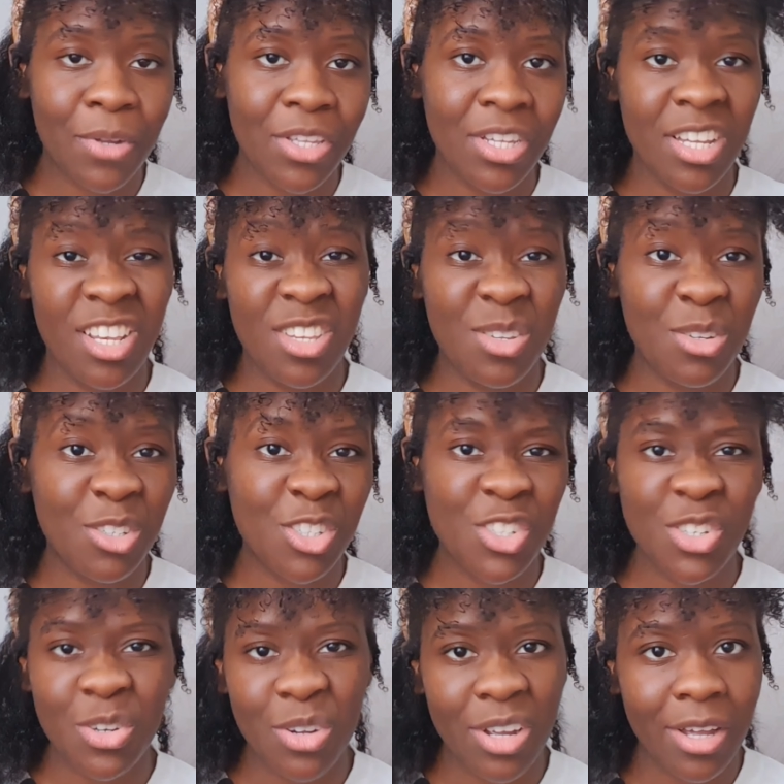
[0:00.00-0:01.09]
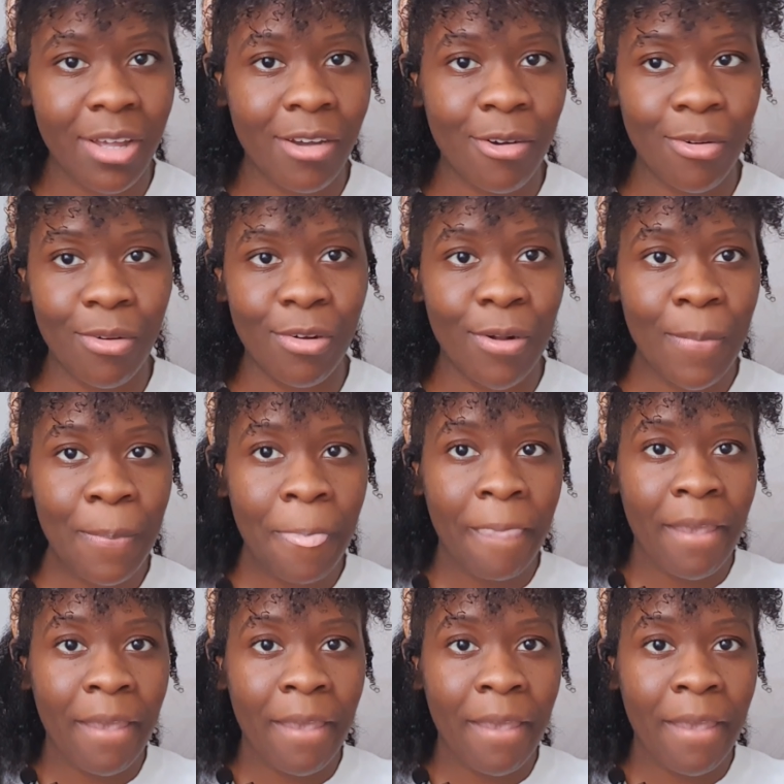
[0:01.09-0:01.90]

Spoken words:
but you can use sugar or